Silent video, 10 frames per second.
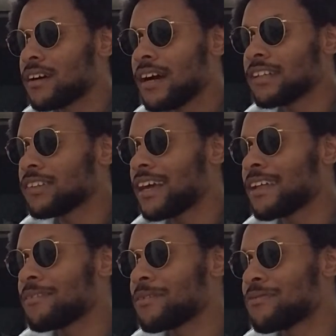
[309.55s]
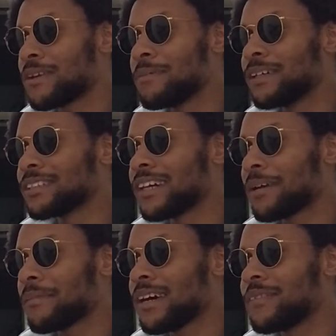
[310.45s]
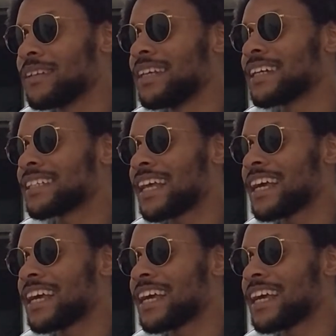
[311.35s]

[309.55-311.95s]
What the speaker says: I just don't like when females talk about other niggas.